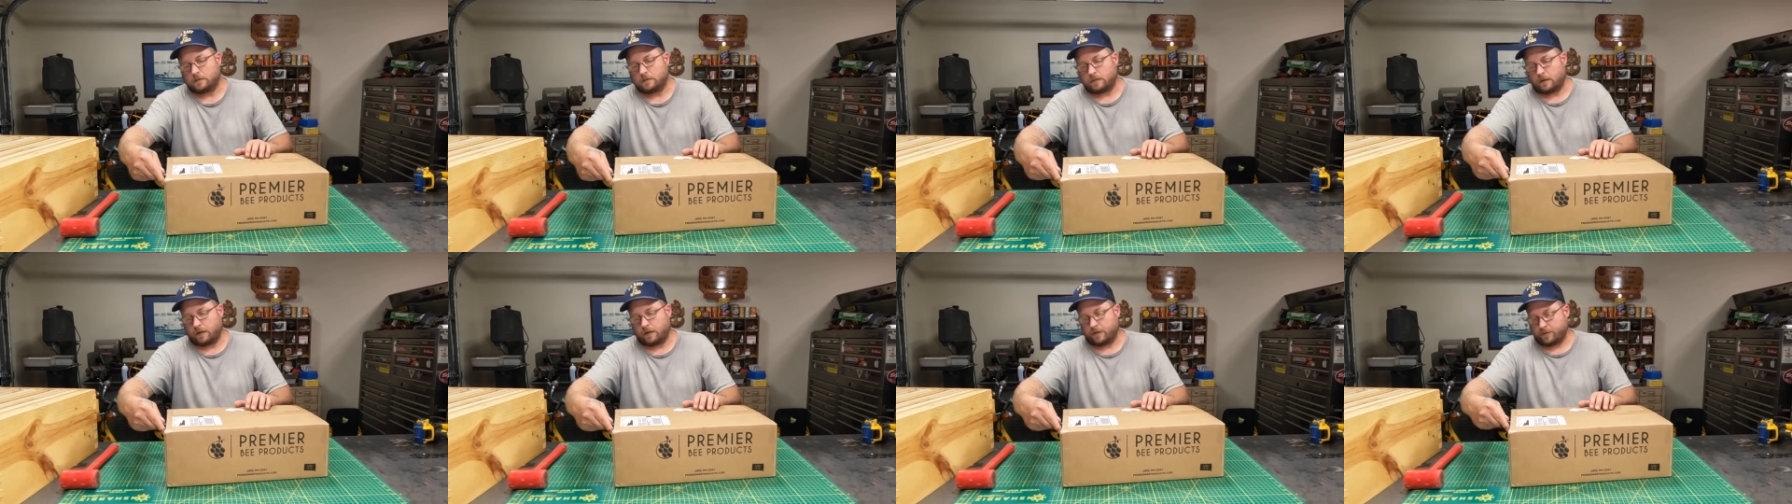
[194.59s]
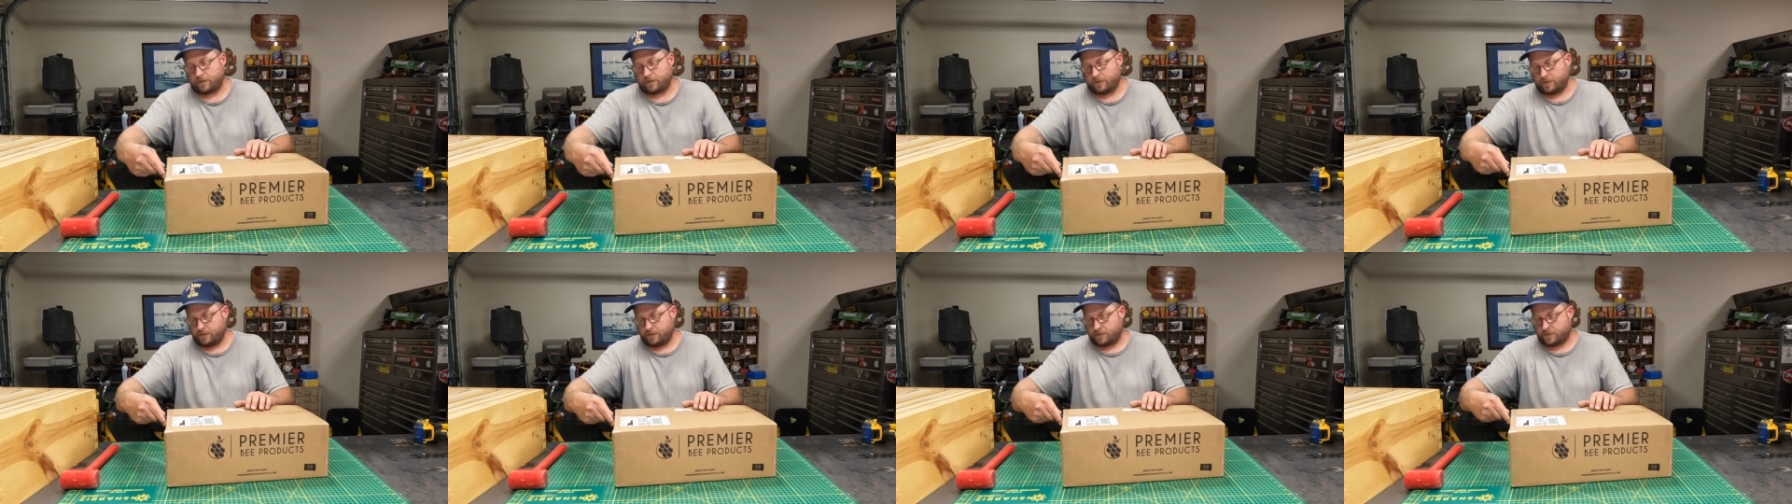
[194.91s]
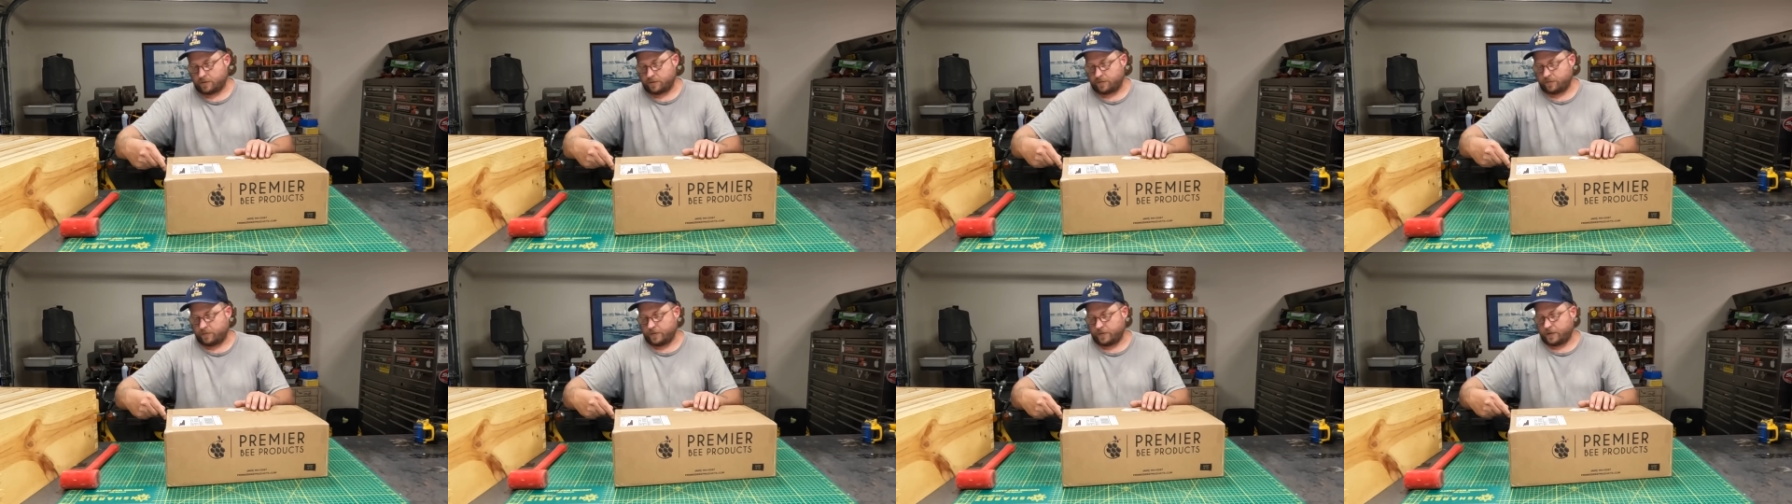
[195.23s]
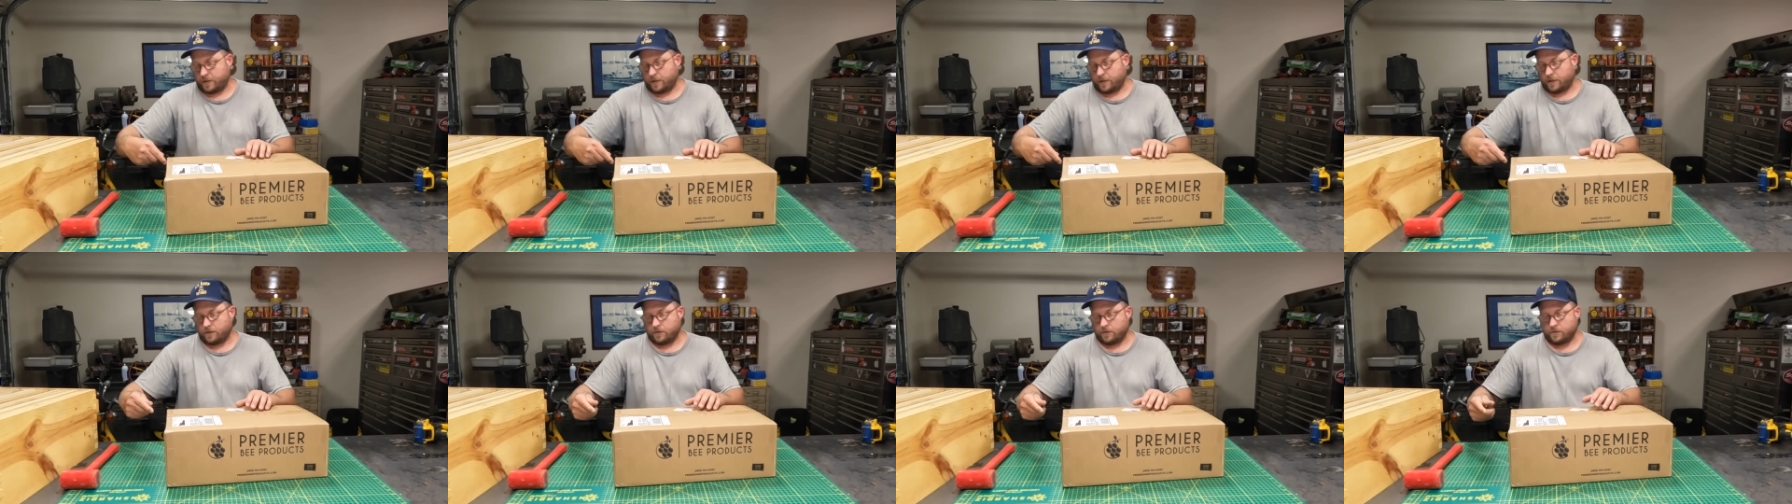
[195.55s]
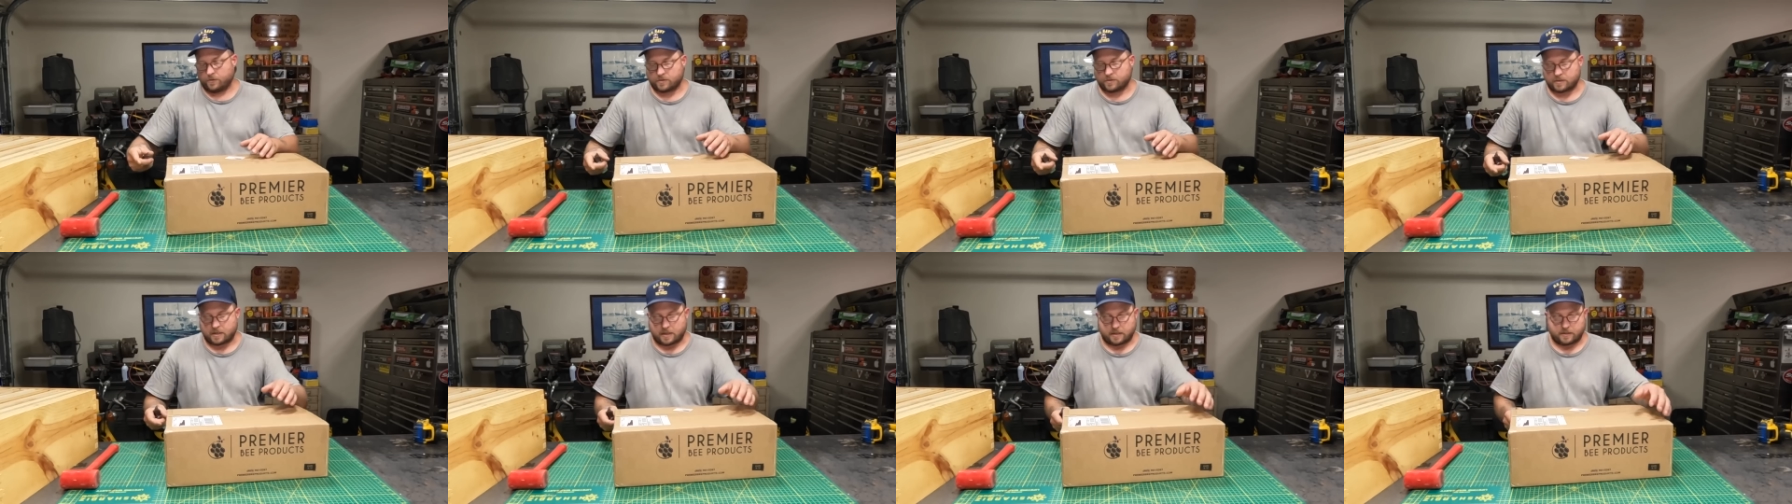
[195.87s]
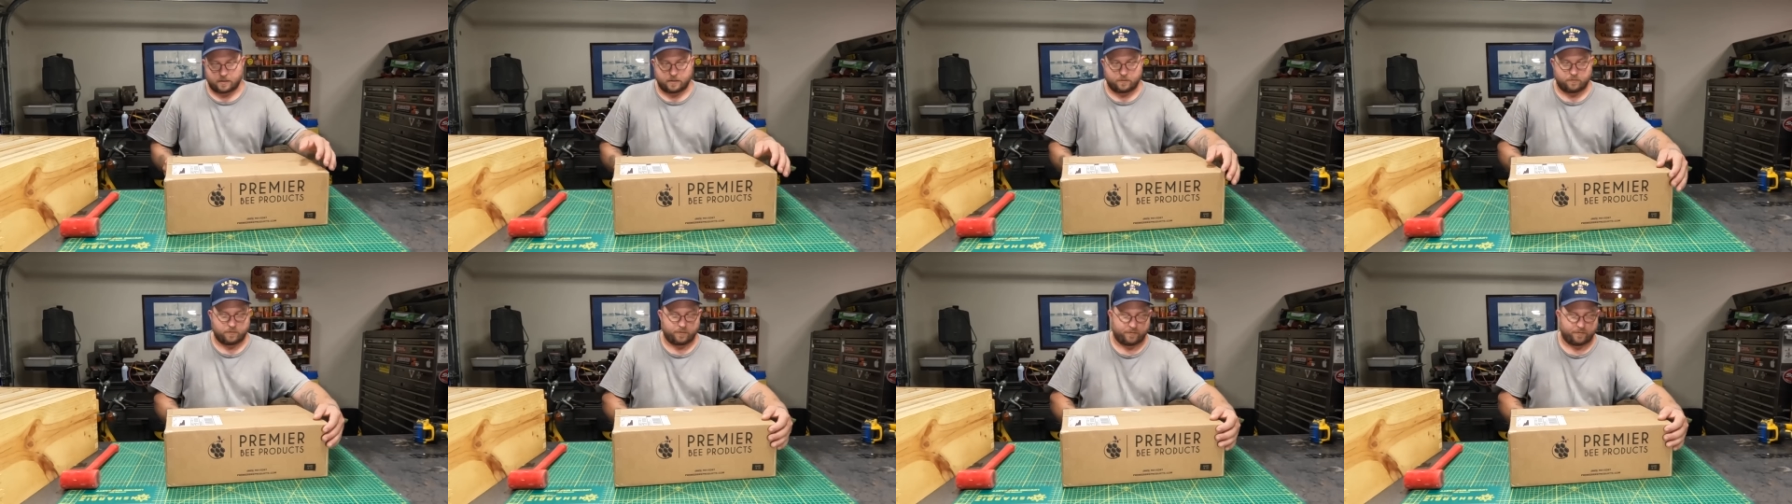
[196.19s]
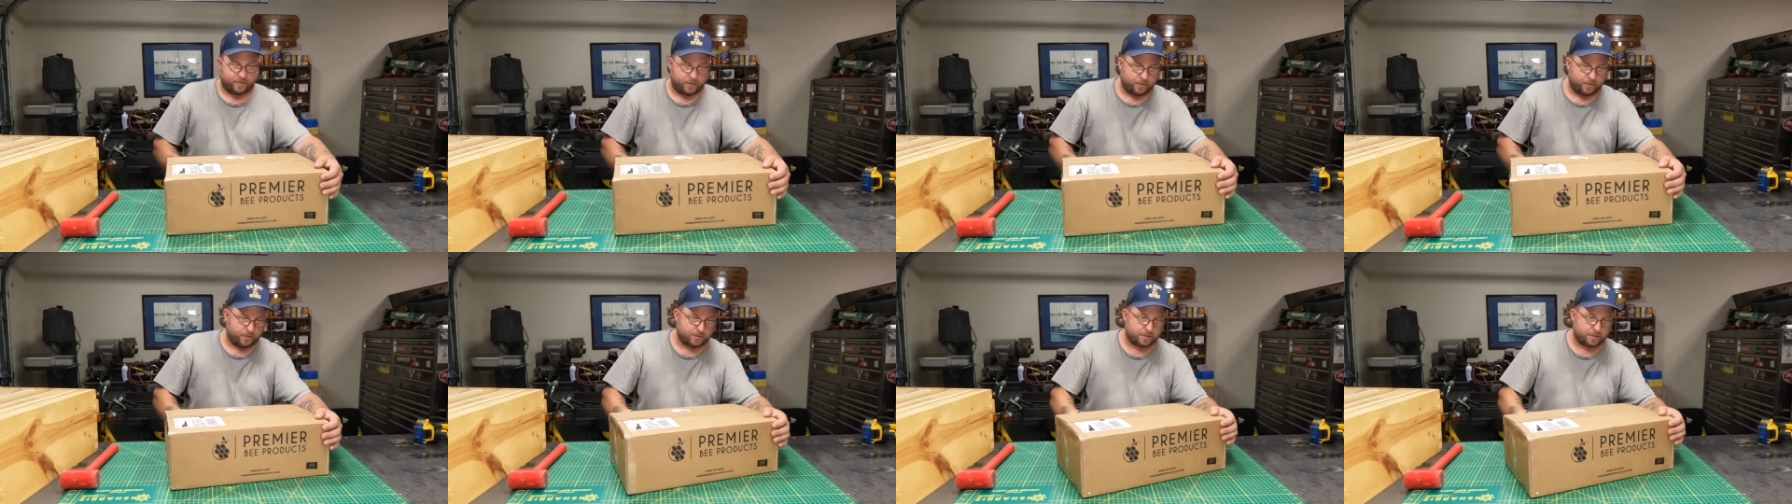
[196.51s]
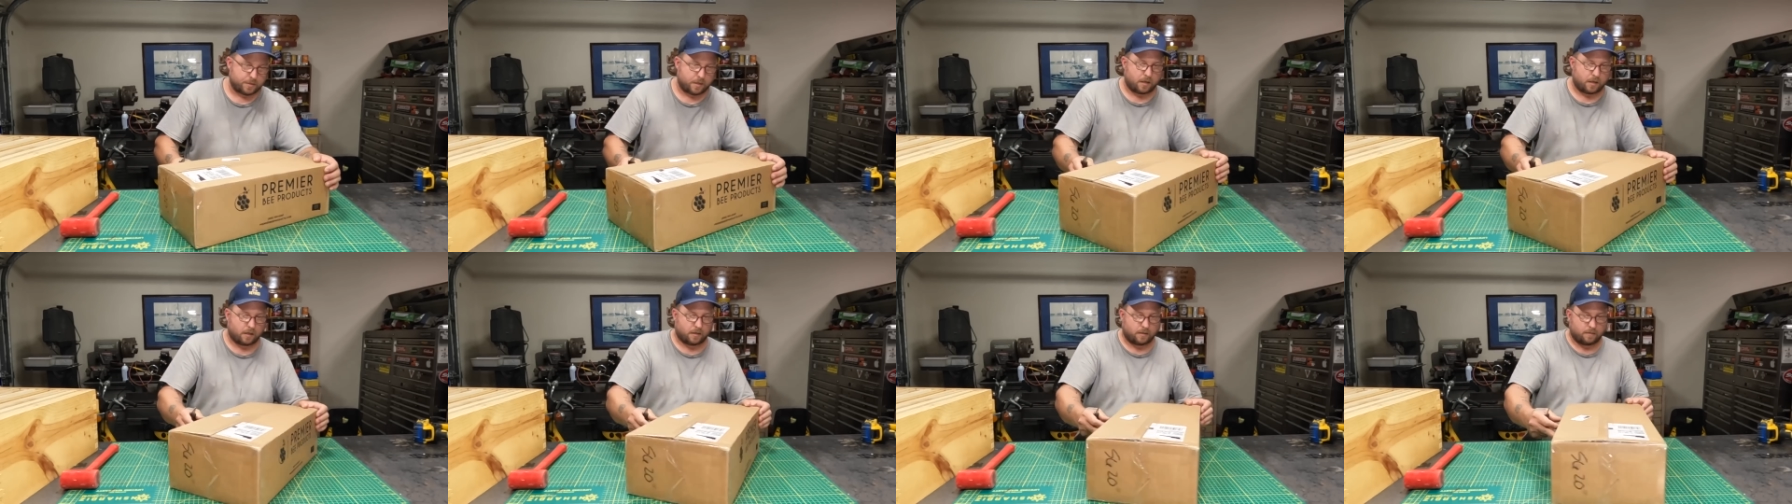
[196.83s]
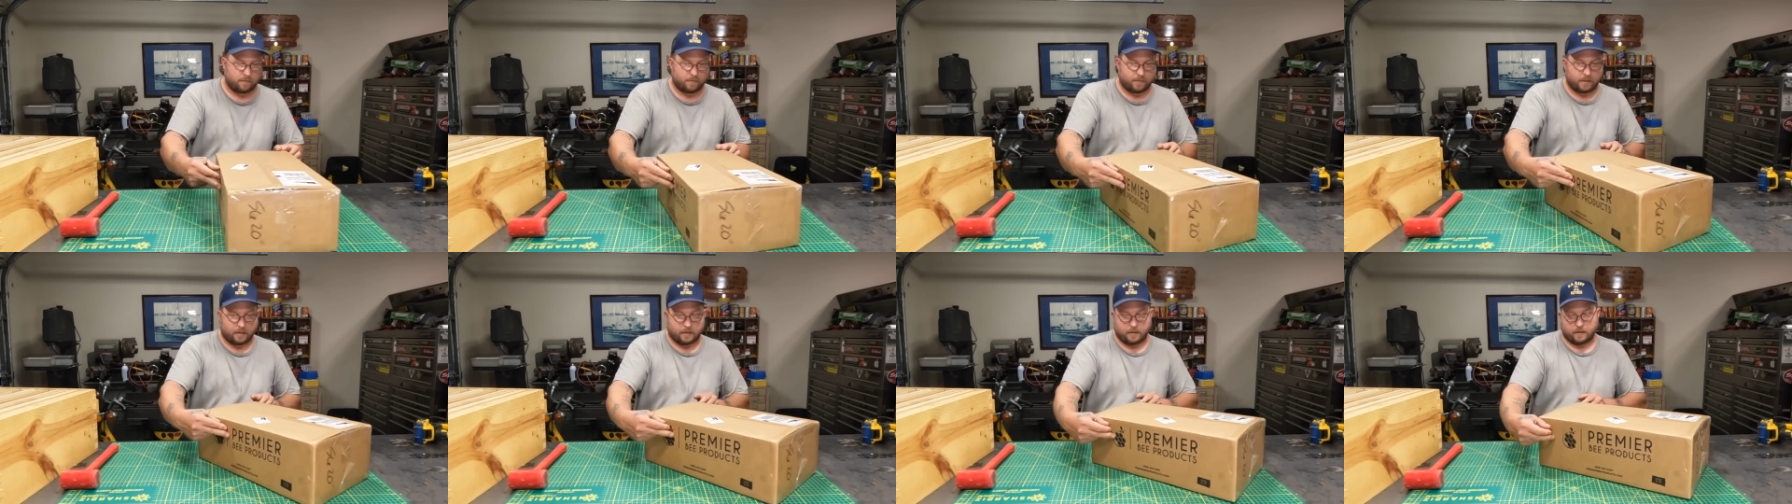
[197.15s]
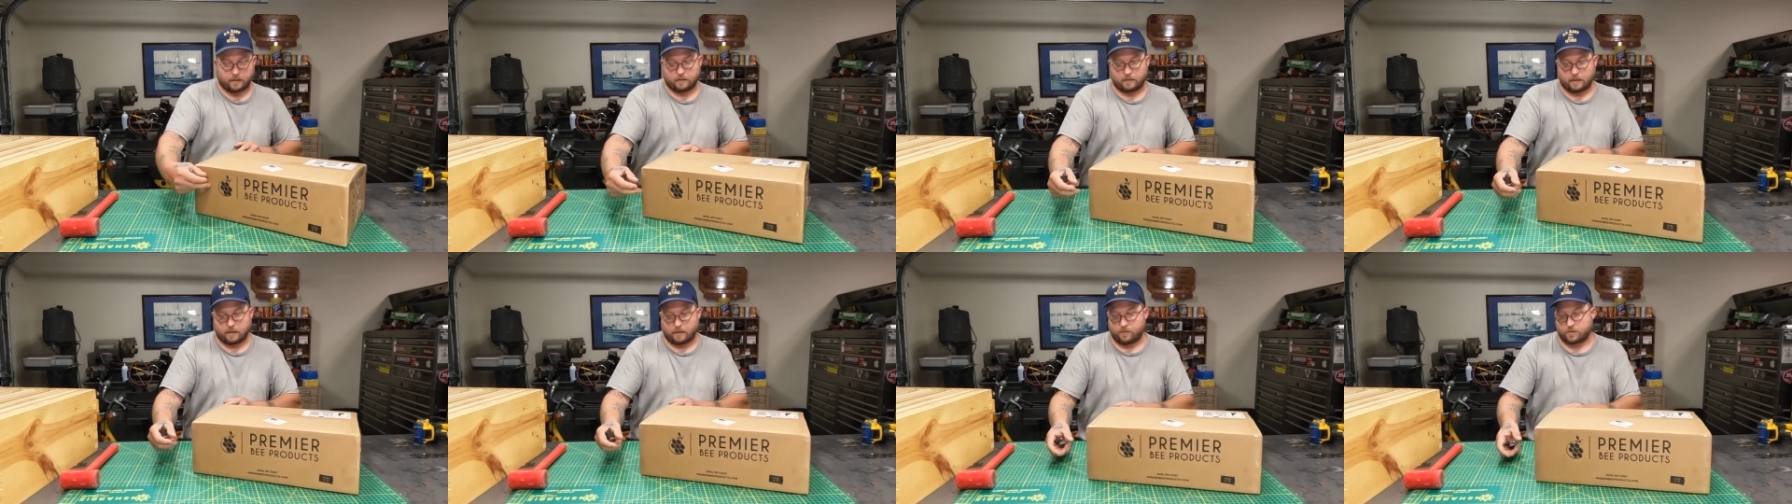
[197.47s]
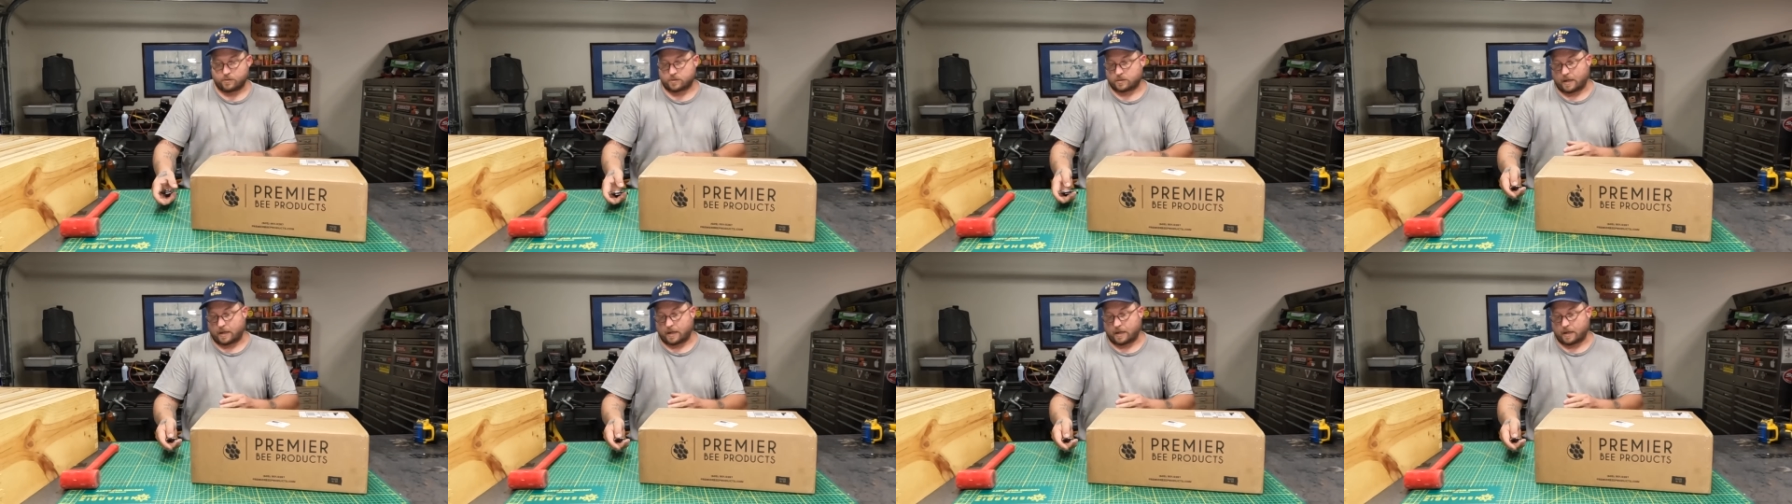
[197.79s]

other YouTube videos that did reviews on them, and I